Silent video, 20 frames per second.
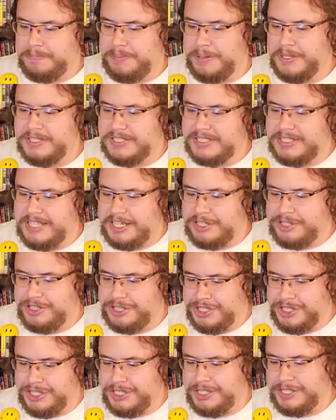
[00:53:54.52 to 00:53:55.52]

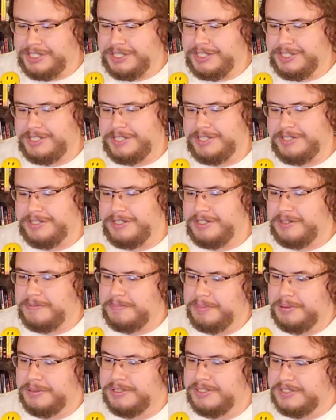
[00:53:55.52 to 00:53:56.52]
Possession.
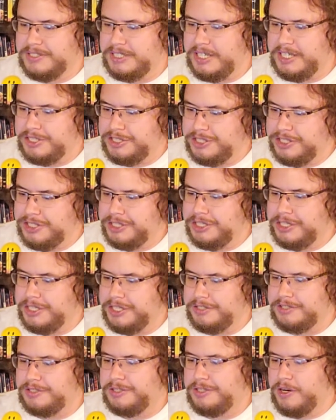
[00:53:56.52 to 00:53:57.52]
Possession
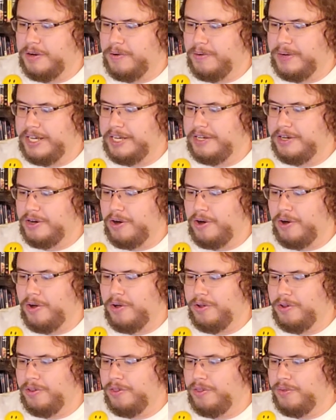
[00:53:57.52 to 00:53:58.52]
is going
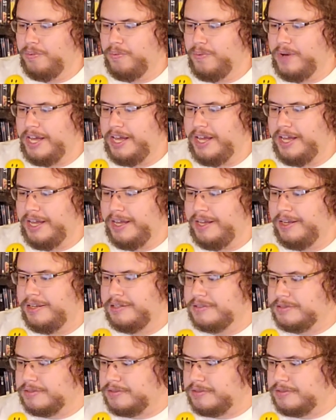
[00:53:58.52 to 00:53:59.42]
all the way